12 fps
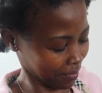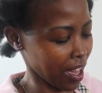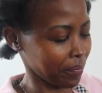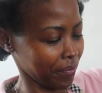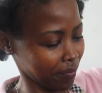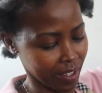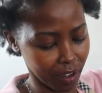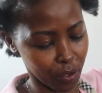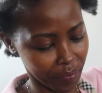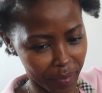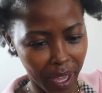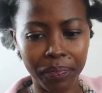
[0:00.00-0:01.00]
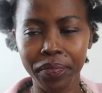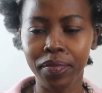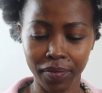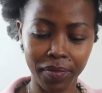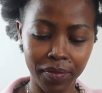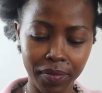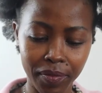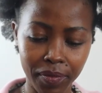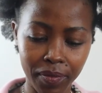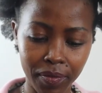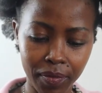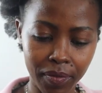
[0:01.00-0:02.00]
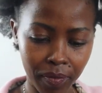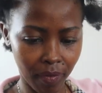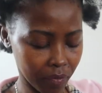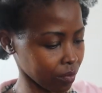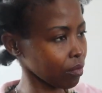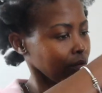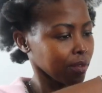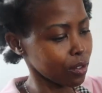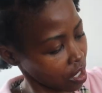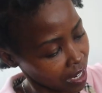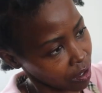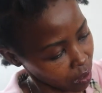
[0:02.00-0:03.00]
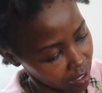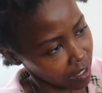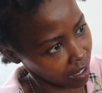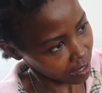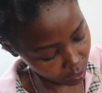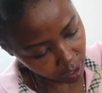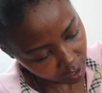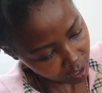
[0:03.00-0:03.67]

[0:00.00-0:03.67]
a wide tooth comb, and then I am